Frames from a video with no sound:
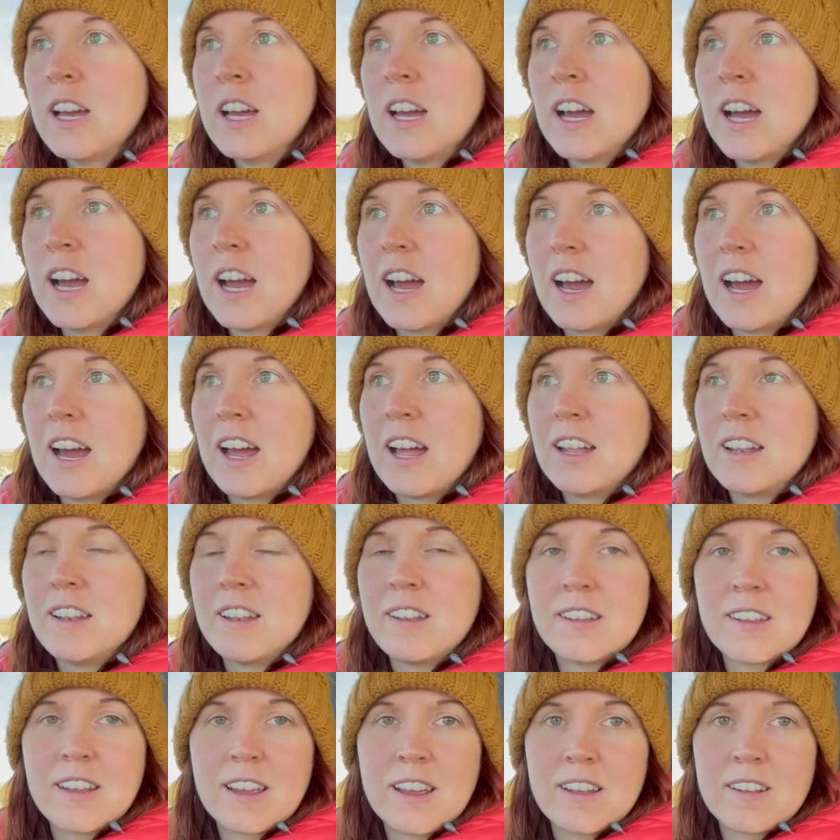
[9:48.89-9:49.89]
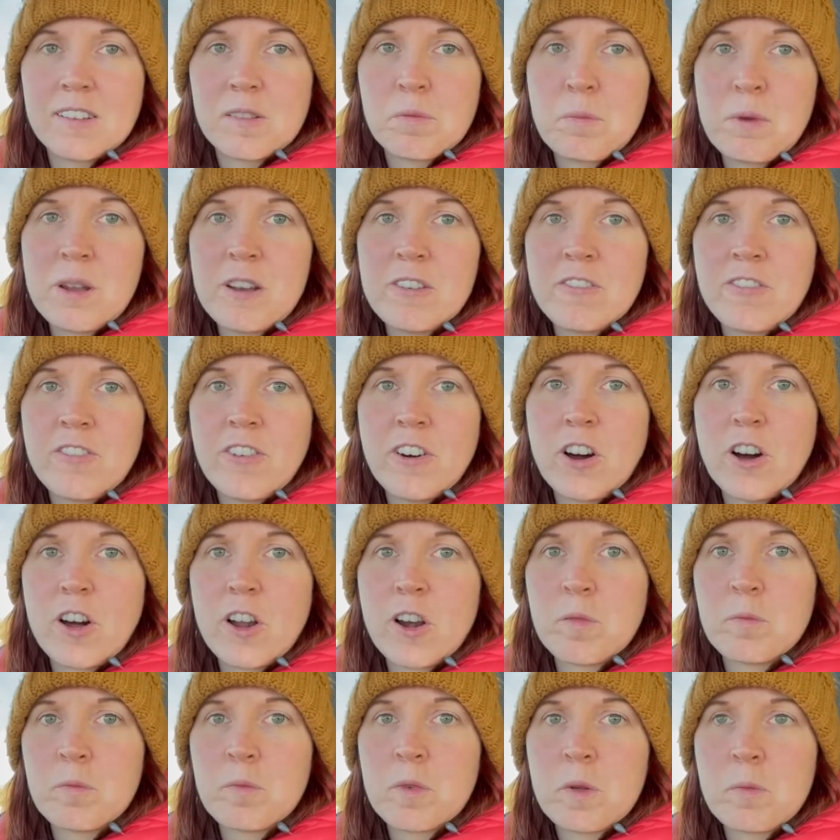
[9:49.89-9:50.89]
and it's been
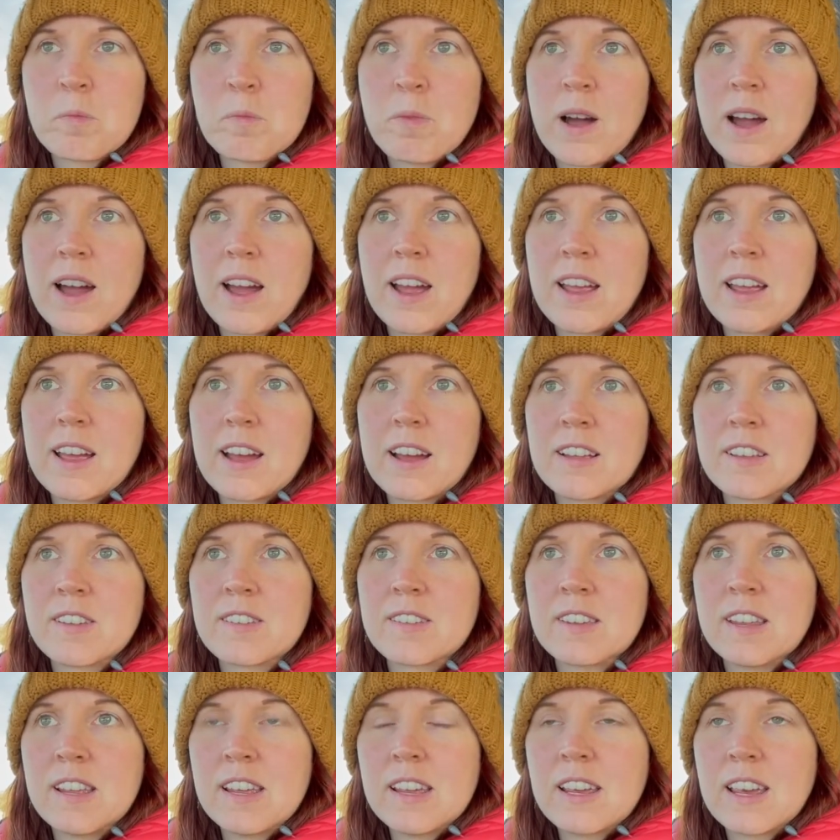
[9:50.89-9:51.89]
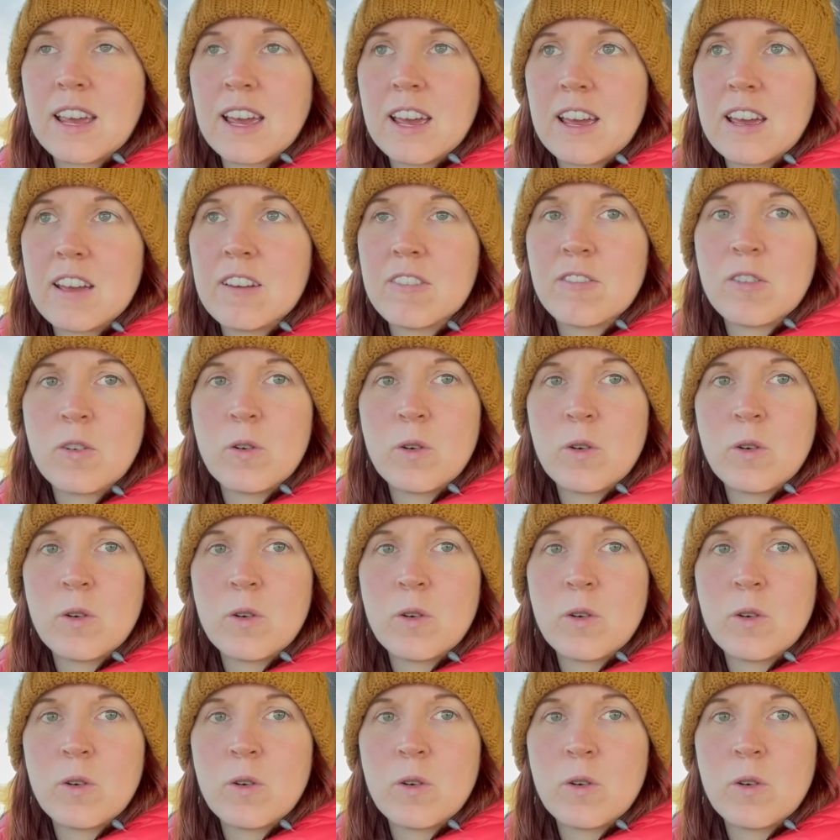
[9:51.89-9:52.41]
formed by a sea cave